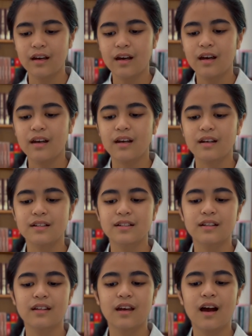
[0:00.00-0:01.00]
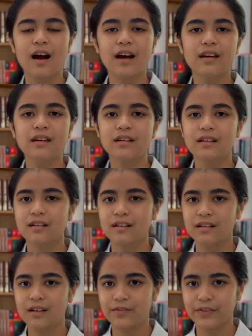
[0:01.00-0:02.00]
It is in the high
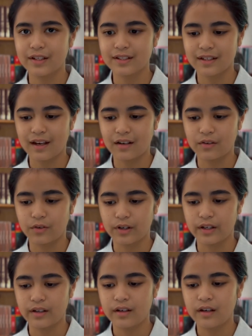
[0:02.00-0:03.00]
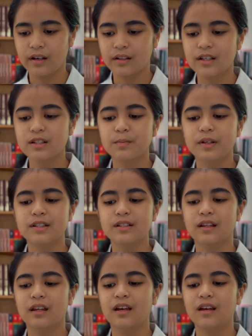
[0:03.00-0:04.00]
evenness category. This means that
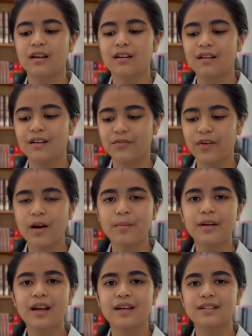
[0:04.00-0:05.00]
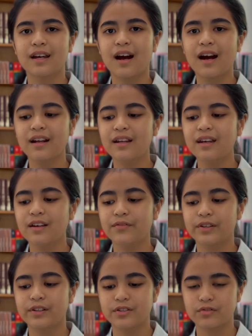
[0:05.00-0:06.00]
the environment has a highly
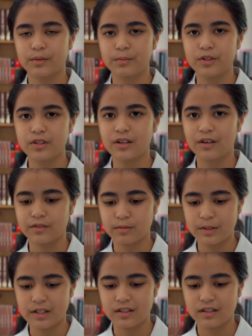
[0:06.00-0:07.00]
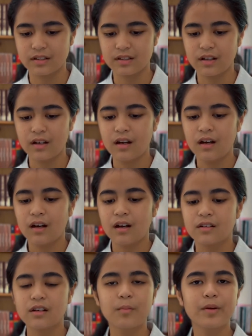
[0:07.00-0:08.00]
even distribution of species.
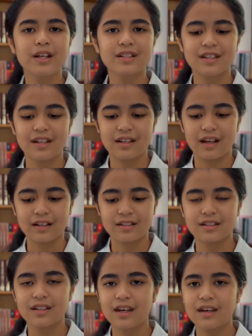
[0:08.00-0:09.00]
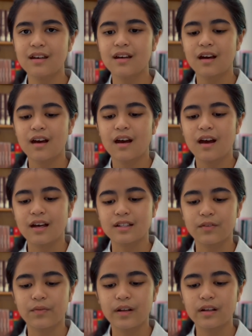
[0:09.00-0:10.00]
Dominance index C has a
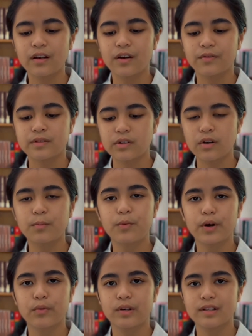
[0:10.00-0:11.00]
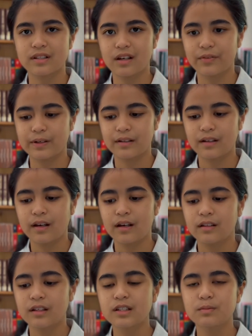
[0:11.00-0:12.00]
value of 0.17.
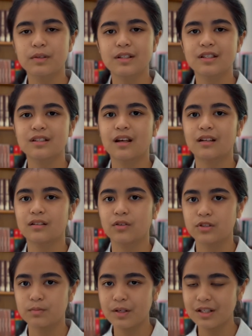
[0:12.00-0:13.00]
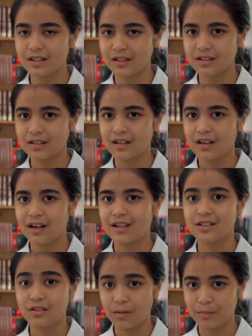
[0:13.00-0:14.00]
This means that no species is
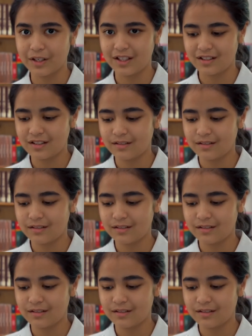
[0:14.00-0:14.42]
dominant.